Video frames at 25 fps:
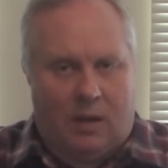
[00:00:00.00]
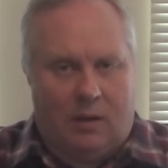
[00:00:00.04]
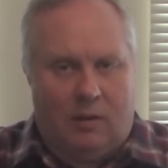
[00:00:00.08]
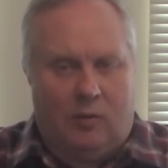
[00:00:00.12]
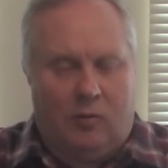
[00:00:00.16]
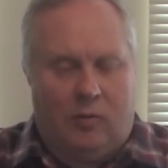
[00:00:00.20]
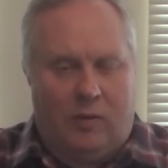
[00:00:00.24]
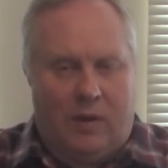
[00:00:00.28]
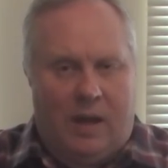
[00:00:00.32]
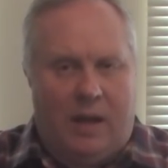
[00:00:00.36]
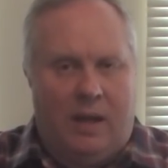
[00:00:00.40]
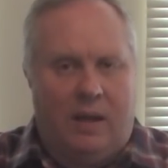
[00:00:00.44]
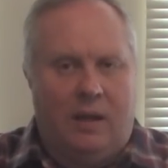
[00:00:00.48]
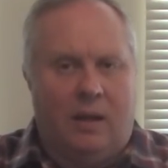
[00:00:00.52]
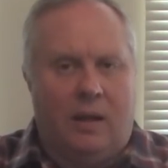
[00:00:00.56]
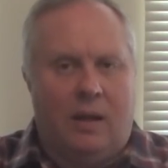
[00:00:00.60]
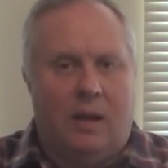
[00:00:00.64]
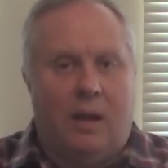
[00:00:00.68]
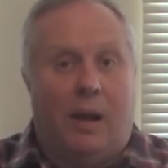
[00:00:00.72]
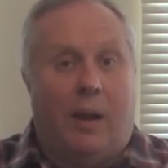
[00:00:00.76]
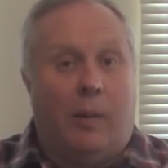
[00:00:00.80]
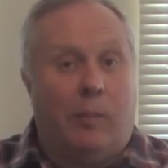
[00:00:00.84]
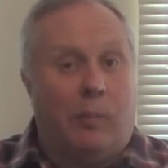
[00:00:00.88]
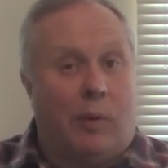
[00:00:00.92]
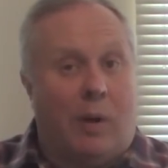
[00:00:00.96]
okay
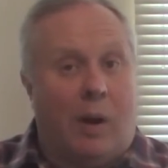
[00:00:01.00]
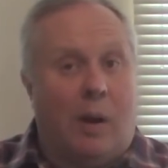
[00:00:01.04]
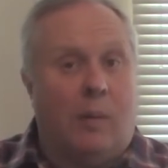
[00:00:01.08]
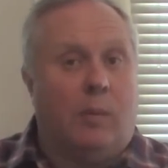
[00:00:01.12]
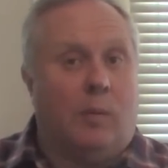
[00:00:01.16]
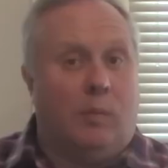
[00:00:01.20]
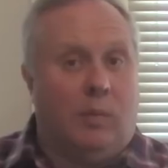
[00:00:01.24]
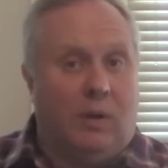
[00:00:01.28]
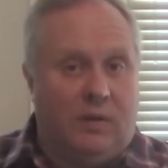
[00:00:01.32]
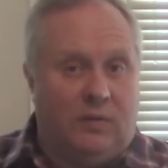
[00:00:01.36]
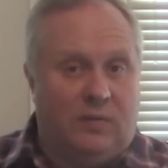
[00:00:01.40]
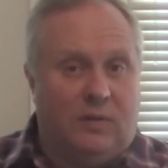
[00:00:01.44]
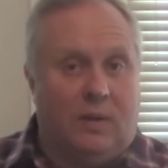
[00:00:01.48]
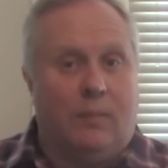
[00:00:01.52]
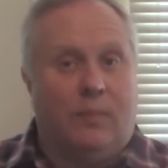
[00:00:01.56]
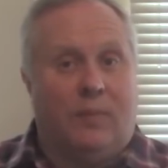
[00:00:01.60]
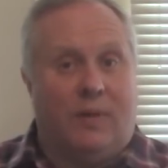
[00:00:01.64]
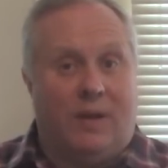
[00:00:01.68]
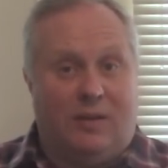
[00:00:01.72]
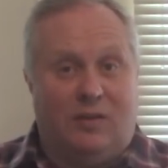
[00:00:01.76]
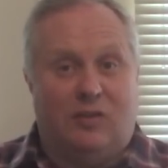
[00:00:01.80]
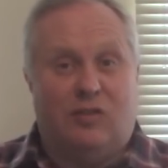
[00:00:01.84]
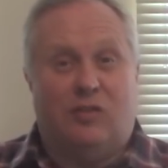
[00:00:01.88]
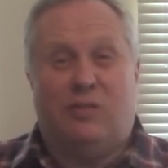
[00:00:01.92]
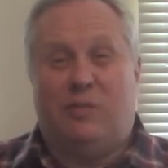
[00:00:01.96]
and probably
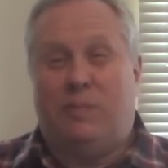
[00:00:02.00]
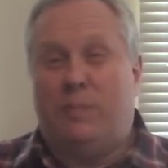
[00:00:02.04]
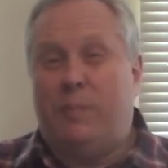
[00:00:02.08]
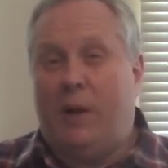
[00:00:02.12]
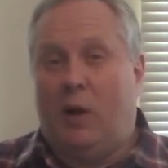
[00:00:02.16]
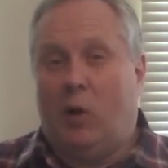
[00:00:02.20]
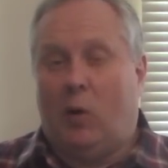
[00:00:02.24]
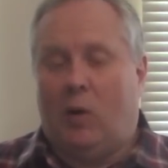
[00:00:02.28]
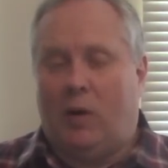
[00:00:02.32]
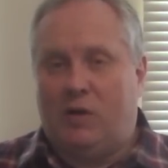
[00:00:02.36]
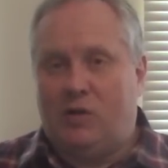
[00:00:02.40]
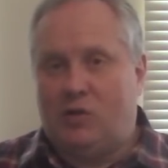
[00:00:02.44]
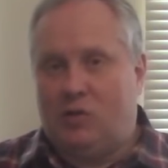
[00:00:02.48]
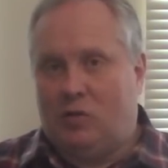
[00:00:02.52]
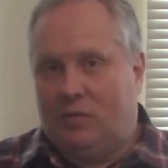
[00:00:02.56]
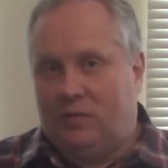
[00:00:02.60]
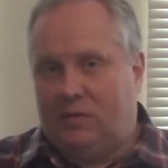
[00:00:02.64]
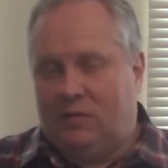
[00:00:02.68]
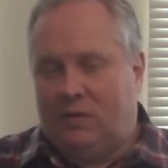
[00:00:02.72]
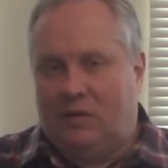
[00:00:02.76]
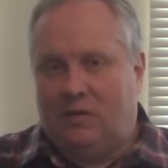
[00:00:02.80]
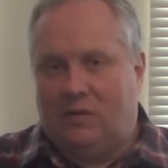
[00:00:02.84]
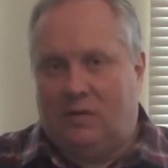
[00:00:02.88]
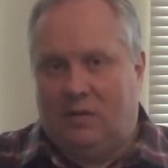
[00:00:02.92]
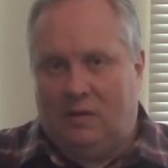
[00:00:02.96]
something spiritual
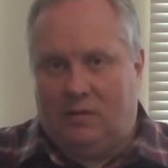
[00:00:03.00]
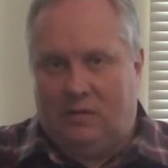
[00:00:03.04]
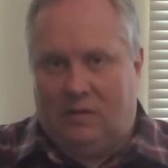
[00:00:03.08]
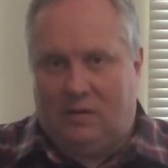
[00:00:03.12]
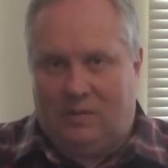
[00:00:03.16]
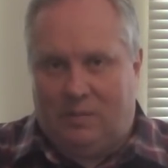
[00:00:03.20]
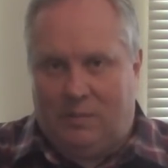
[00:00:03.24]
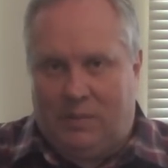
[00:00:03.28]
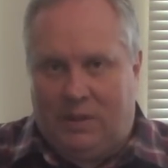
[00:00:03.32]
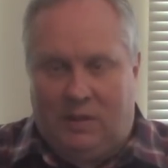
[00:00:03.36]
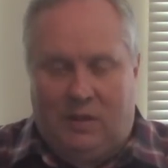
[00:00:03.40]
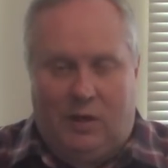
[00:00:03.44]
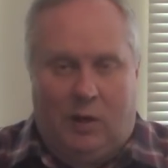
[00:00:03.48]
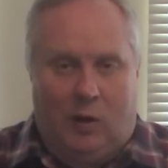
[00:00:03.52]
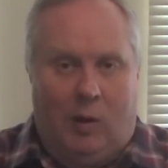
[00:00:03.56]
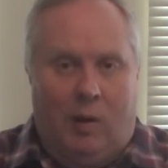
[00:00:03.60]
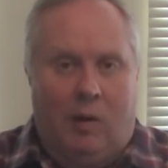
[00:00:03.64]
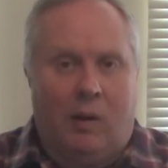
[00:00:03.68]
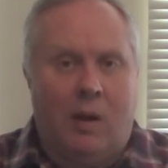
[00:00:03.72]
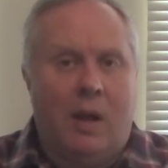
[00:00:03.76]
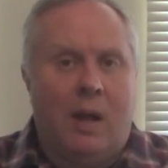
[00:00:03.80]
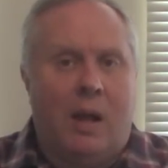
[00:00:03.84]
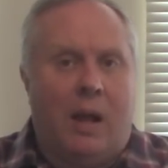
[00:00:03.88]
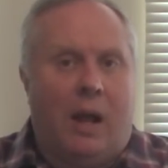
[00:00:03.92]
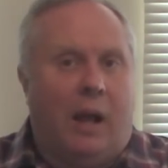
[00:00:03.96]
since this is
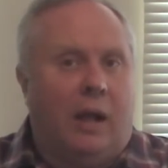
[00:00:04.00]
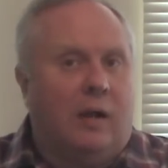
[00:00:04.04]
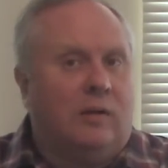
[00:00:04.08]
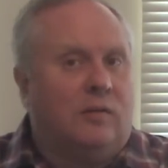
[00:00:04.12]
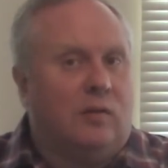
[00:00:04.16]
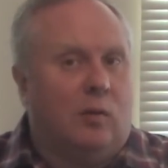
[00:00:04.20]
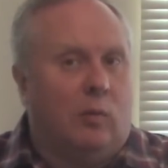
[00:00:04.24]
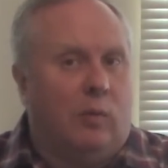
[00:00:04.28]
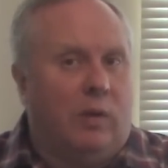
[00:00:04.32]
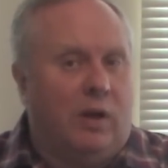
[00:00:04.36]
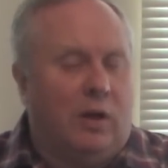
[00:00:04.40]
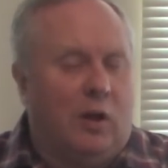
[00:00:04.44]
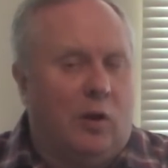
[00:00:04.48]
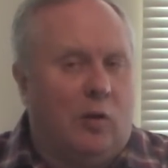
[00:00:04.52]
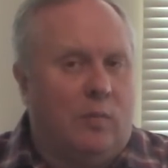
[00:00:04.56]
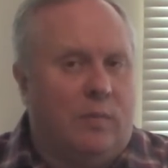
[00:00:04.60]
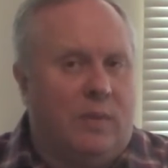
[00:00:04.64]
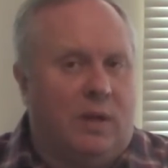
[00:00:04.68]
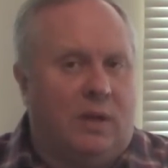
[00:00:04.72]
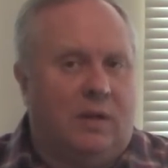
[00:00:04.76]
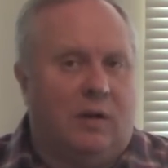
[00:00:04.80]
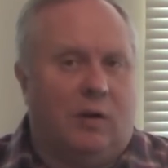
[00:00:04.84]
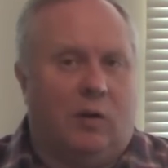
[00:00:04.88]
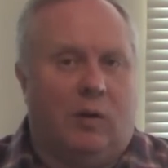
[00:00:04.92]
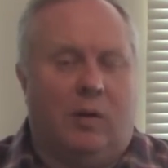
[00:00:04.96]
material and so we know
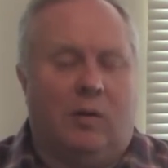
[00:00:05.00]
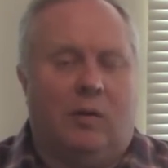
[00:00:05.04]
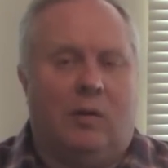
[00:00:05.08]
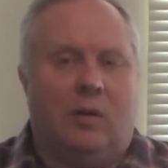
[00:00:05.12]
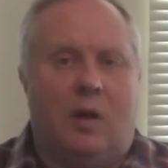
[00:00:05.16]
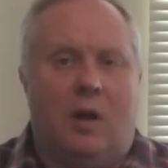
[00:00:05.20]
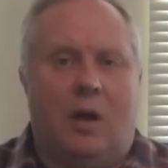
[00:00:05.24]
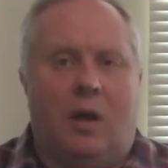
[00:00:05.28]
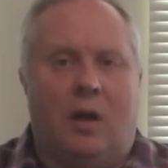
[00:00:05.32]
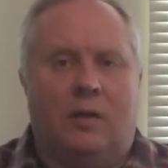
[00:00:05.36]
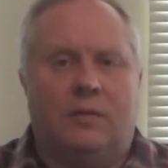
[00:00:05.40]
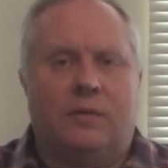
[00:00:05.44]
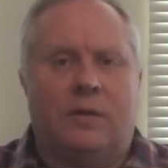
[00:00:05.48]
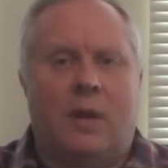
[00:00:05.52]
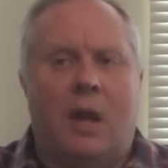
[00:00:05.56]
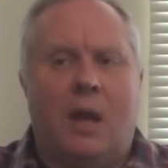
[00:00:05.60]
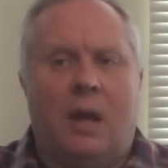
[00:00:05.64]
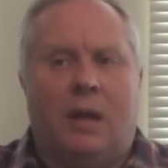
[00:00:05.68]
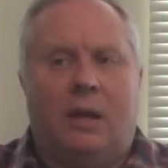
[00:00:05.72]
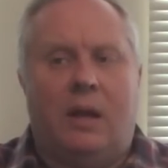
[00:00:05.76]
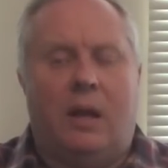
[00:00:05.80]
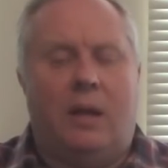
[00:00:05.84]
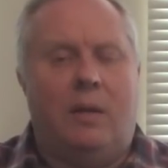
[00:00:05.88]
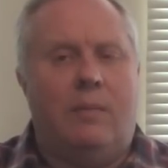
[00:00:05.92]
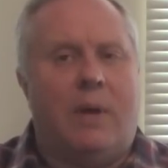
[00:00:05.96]
material laws
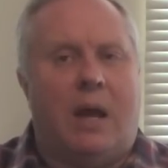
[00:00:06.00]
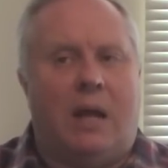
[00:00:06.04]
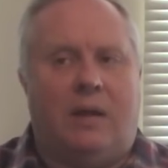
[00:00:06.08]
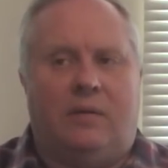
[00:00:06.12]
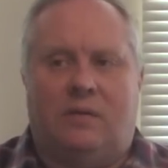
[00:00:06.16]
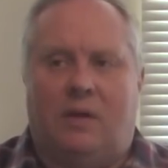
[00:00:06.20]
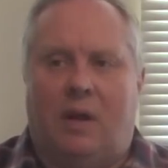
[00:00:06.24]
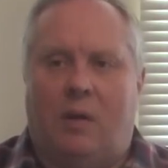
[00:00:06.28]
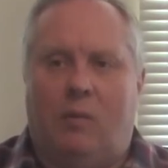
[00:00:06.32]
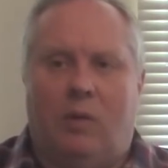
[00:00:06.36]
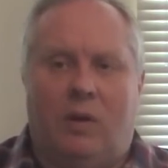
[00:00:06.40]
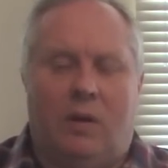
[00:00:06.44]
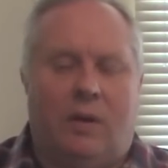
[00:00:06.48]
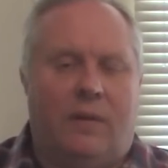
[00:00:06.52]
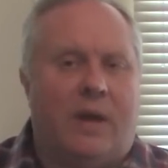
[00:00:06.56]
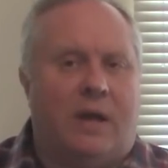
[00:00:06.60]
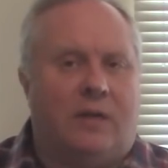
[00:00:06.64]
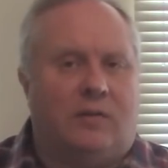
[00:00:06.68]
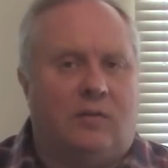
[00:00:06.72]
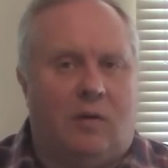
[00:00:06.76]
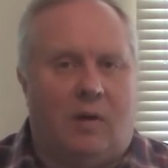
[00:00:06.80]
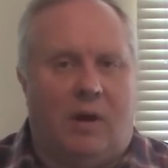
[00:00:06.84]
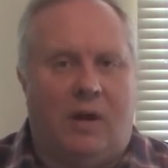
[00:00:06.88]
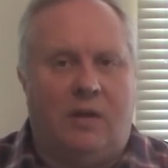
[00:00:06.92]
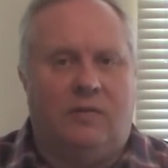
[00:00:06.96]
now you might say well
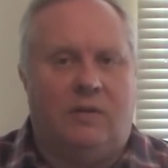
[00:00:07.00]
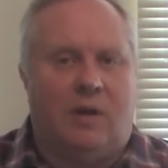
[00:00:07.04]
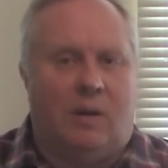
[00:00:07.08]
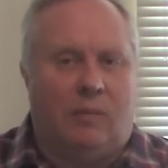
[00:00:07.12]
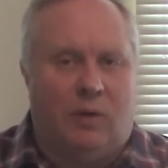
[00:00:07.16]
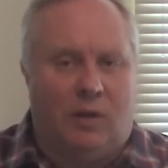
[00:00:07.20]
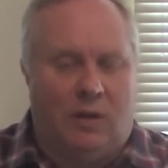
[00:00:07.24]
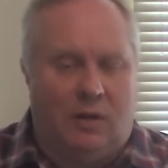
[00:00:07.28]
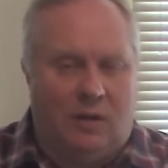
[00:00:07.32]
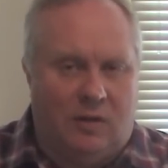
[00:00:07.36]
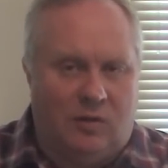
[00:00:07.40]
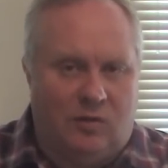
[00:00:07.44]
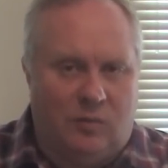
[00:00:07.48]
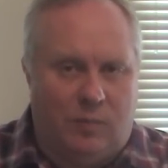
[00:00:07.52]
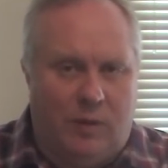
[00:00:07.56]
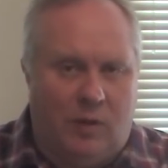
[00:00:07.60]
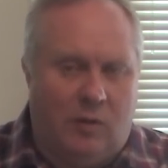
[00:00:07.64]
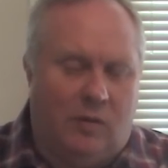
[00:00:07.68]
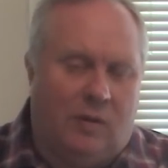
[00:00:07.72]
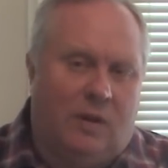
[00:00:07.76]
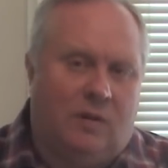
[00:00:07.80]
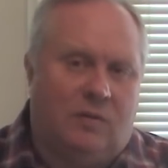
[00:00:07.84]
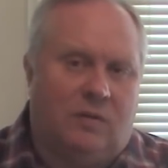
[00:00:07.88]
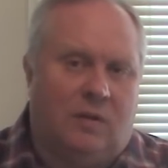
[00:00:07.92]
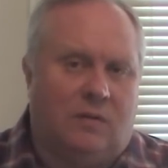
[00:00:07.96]
that's crazy i'm going to
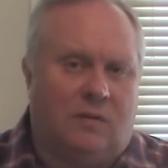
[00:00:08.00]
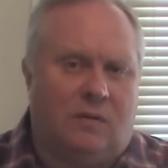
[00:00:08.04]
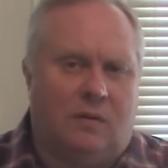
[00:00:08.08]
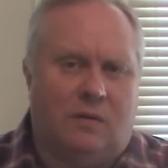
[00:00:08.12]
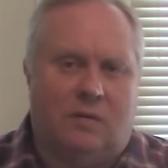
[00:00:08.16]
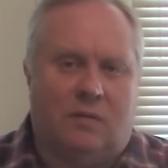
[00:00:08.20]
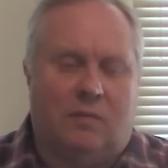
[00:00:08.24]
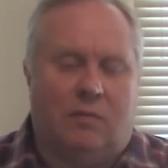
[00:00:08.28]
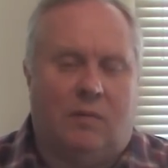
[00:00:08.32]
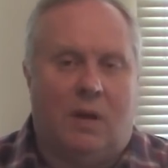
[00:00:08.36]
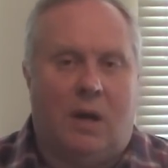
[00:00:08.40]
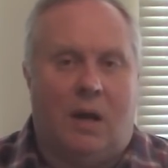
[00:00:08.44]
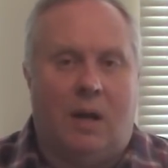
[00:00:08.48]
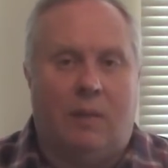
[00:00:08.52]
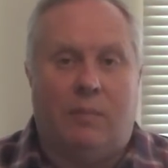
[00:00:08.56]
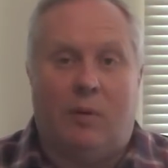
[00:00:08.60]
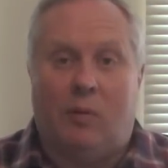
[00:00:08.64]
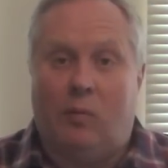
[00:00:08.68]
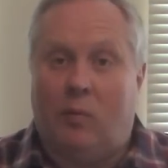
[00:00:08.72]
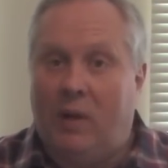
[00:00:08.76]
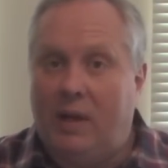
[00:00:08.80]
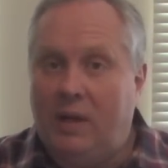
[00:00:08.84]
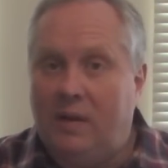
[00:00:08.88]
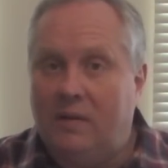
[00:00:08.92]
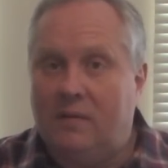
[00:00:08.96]
dispute the existence of god
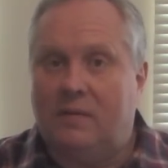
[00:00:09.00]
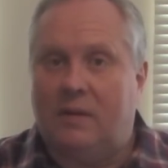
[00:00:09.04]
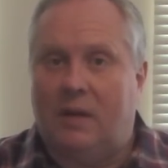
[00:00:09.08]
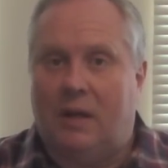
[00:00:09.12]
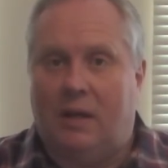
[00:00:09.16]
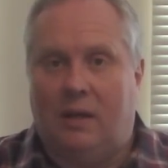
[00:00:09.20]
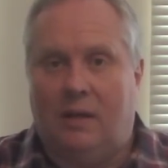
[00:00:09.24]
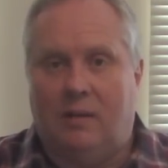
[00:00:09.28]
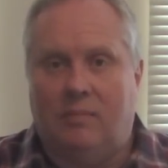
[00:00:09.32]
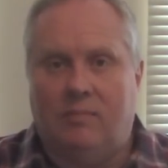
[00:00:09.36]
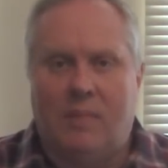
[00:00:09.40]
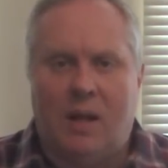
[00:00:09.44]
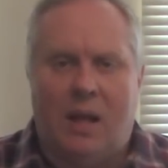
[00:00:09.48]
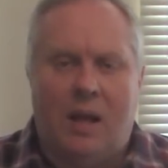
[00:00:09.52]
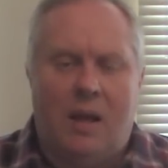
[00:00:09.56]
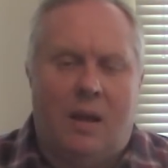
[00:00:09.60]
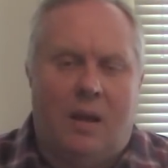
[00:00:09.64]
but wait a second